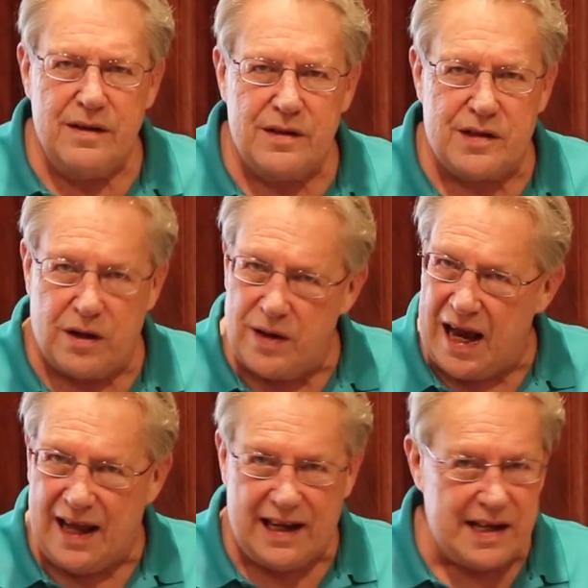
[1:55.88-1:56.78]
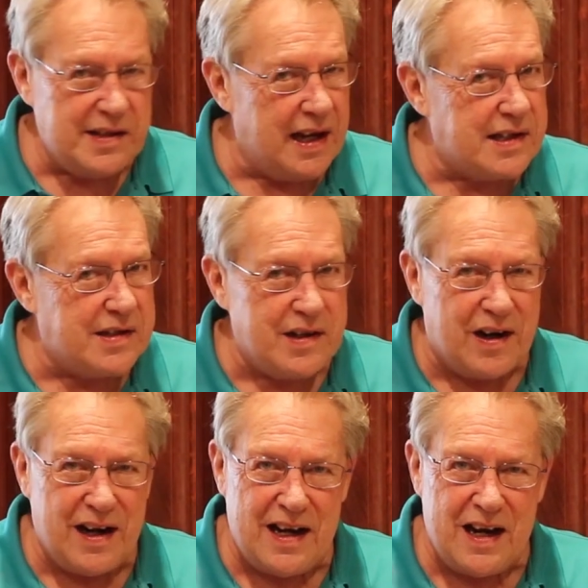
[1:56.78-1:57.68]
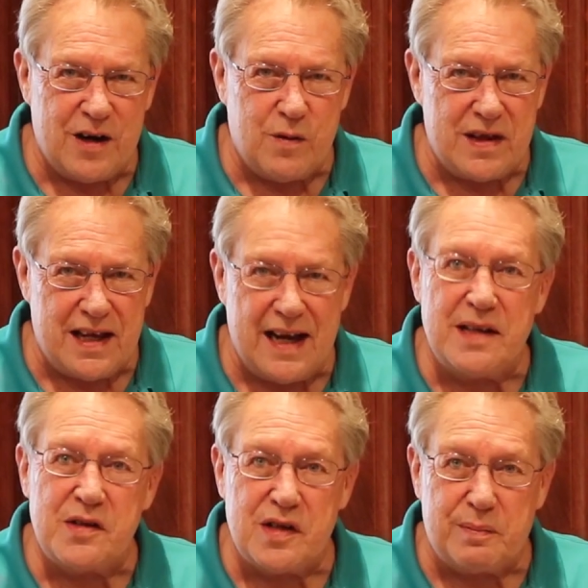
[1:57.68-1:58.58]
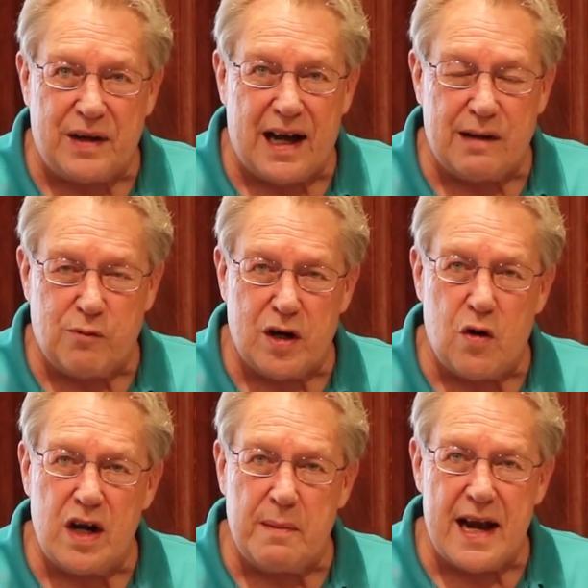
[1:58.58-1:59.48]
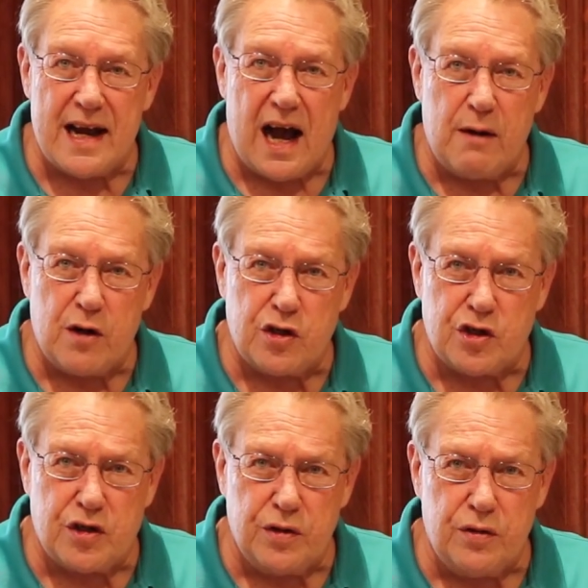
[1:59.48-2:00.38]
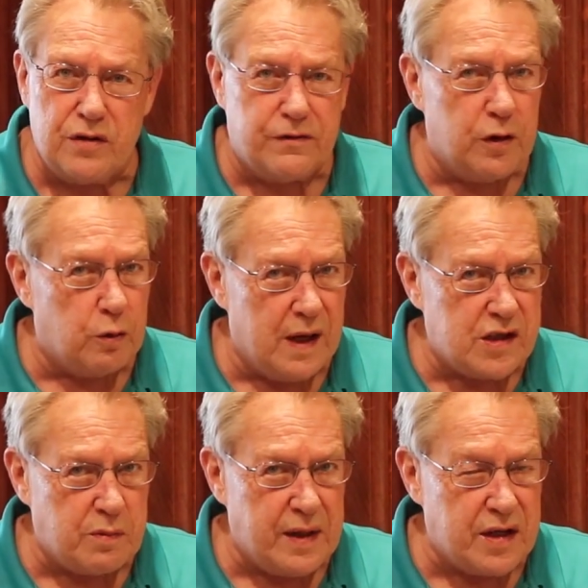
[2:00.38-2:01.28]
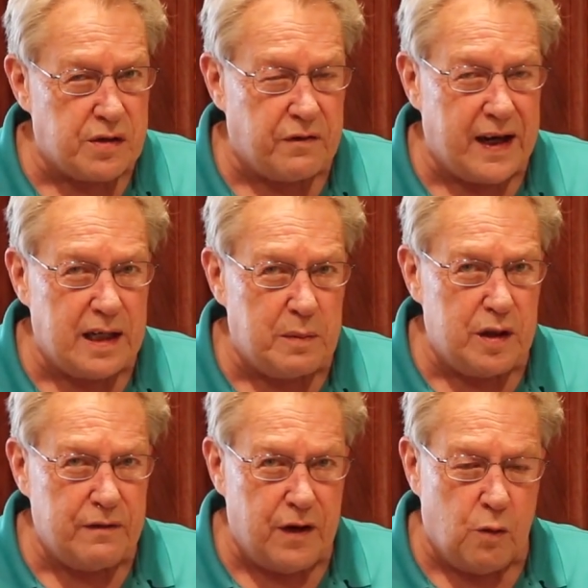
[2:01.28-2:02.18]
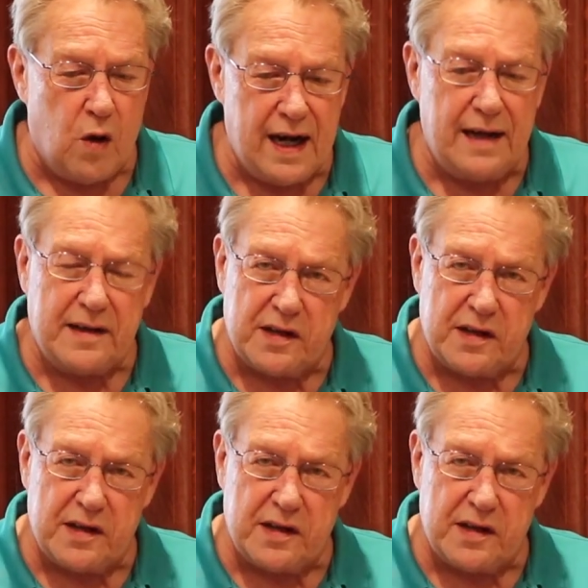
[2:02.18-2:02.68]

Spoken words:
So yeah, let's get started here with the Instapot. We're going to make Irish stew. The full recipe is available. If you want it,